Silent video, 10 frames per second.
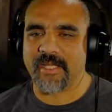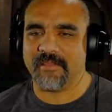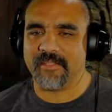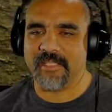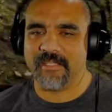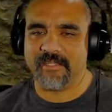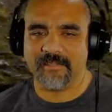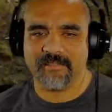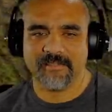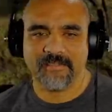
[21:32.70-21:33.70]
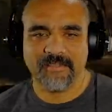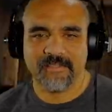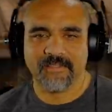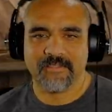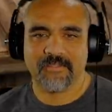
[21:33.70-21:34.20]
looking
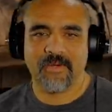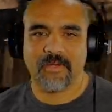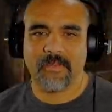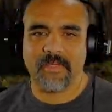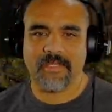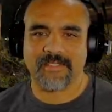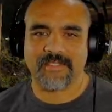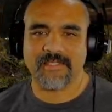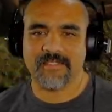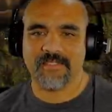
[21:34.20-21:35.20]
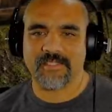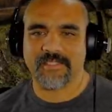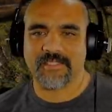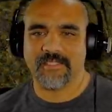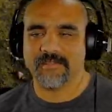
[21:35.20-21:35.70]
the wrong way? Because this looks